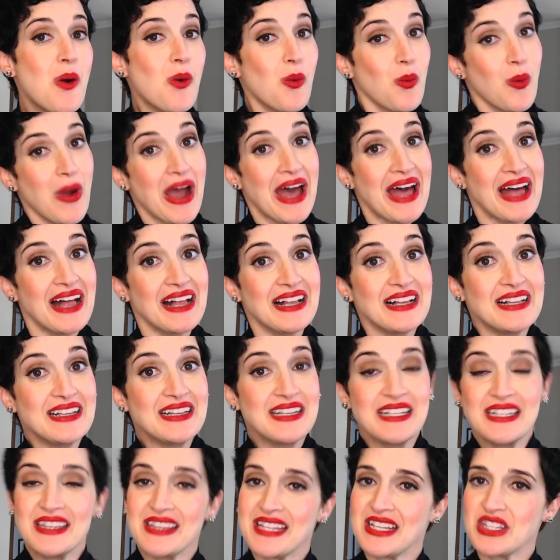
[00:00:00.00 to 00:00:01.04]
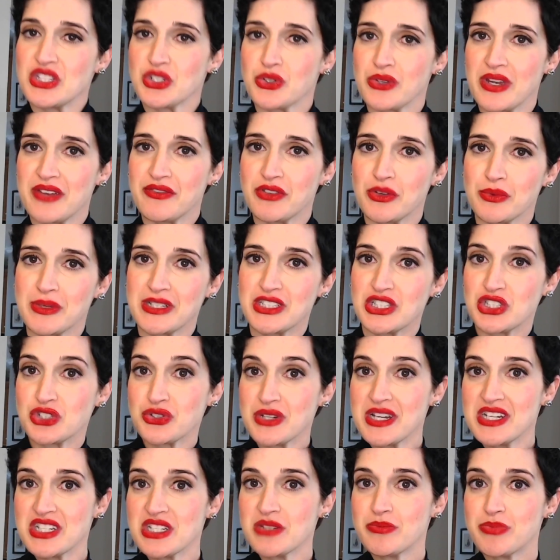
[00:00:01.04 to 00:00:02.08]
Well, that's great for
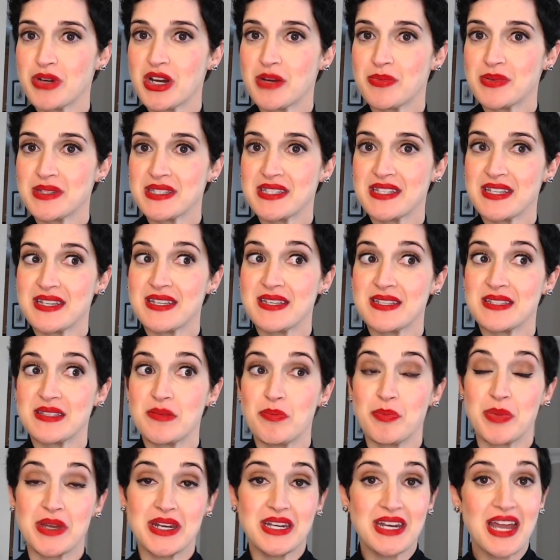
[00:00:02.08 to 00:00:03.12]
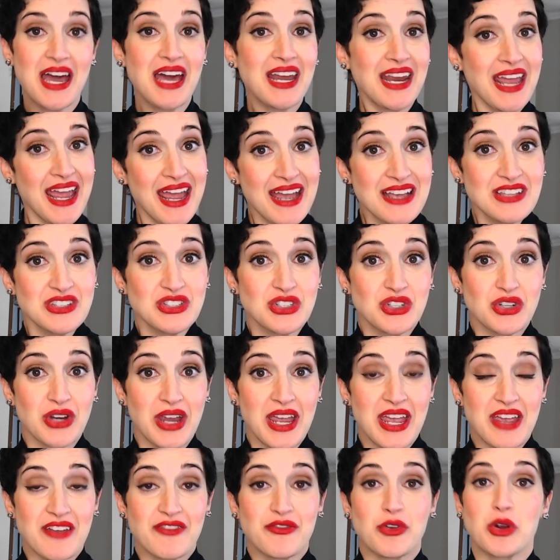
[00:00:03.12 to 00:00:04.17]
registration purposes, but not as
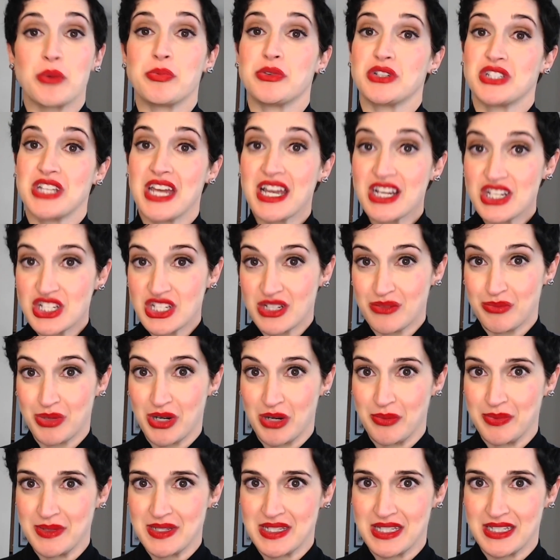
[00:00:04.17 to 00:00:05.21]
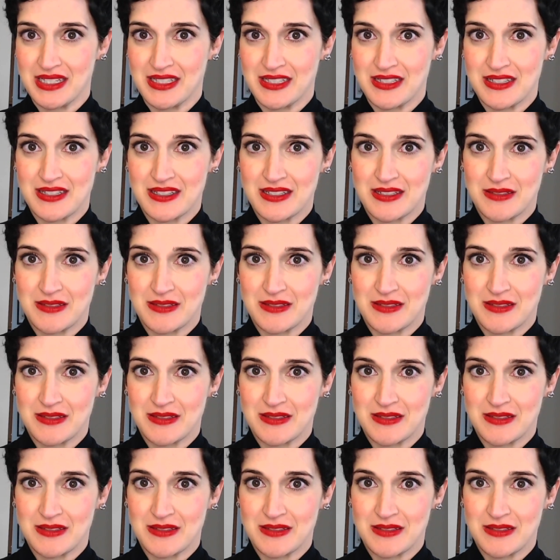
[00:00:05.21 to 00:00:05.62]
great for protection purposes.